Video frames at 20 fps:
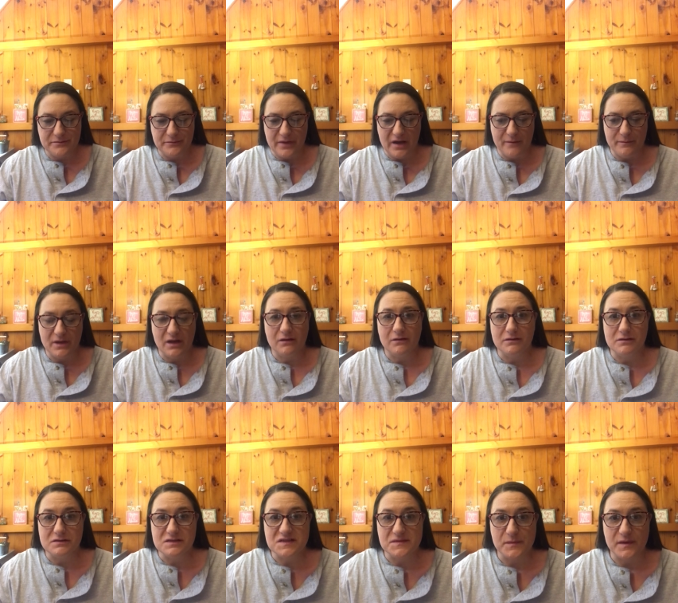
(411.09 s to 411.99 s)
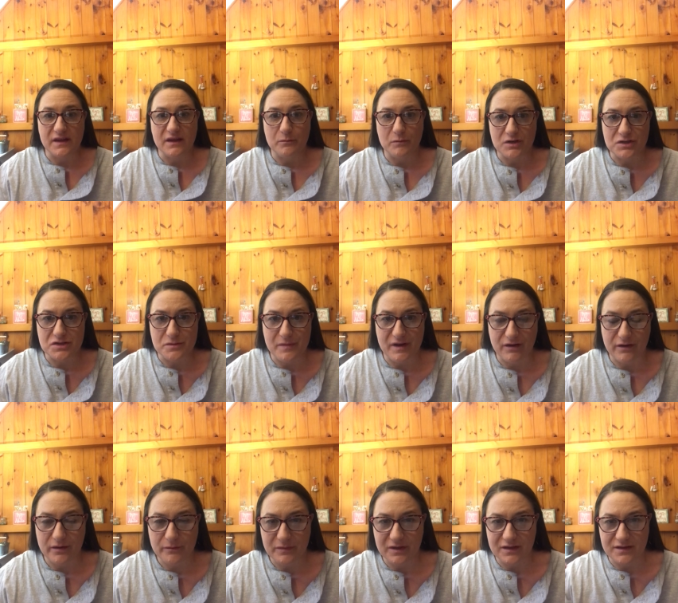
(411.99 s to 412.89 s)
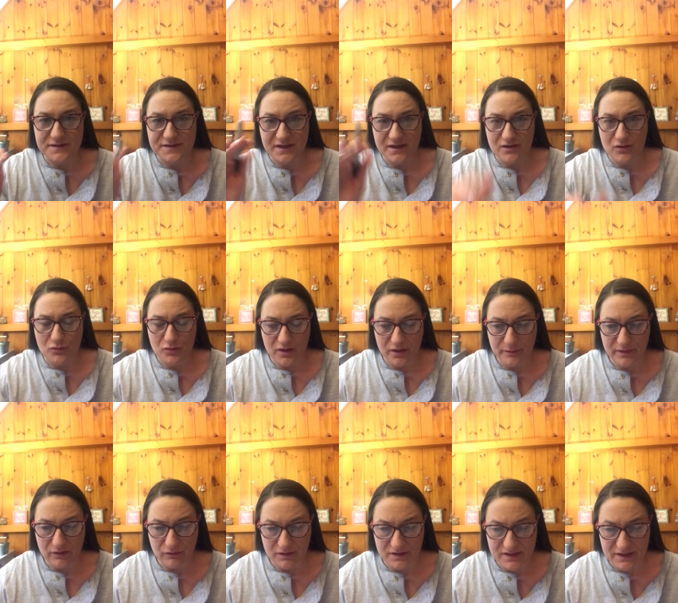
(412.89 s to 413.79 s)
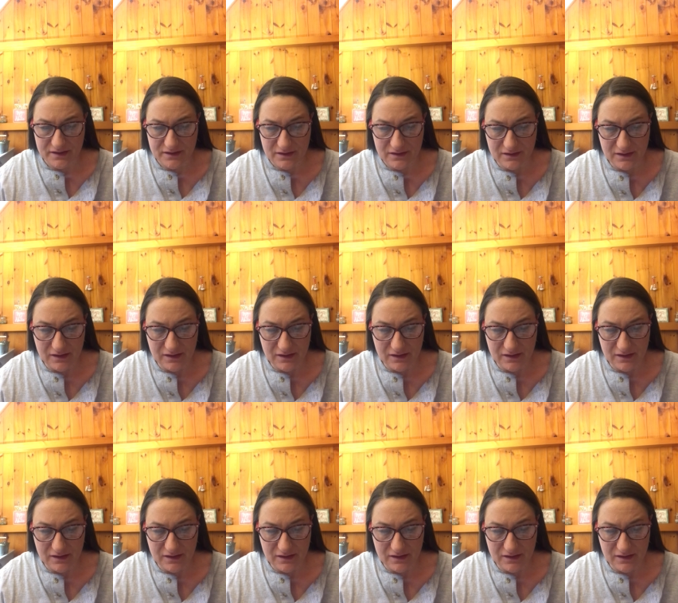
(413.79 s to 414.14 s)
I'm not going to explain much about it because I don't want to be redundant,